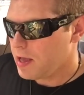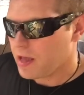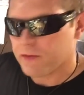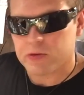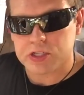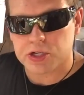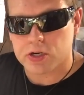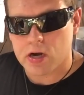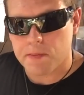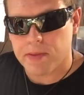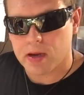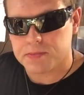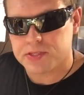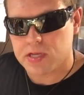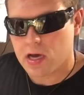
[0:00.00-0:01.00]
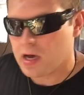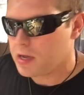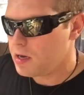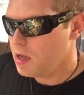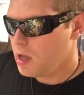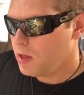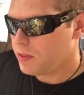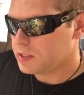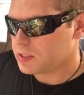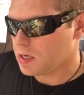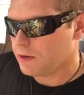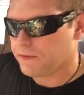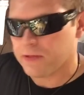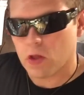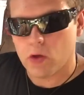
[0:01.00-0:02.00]
if we turn our pumps on, there's
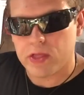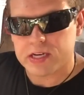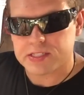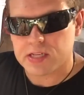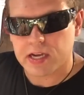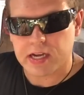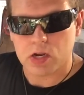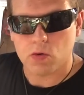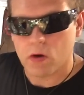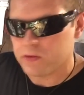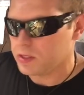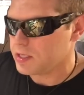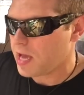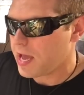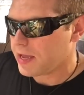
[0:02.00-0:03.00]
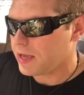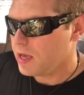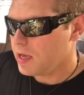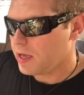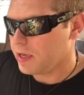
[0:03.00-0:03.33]
enough flow that it's not going to go over the tank.